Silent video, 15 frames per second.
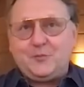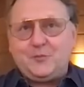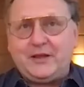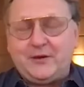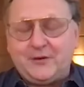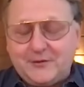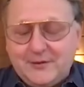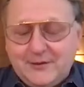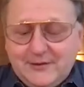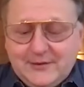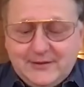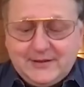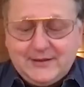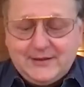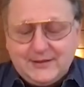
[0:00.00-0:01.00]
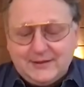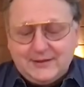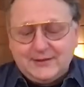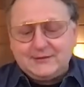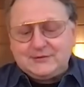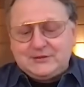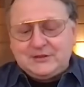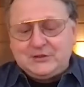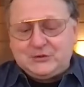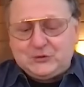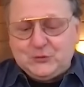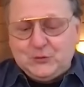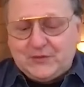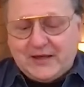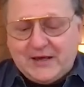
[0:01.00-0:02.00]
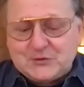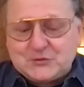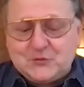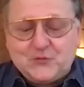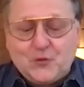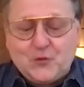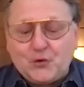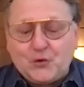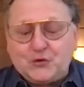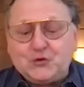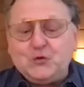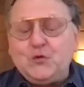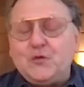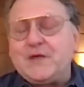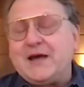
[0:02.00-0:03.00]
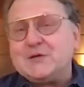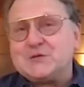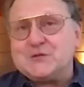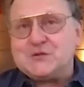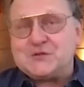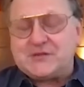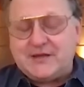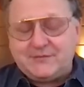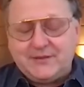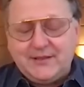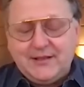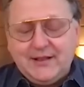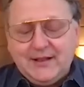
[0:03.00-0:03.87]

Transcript: player uh, in 2004 to 2007.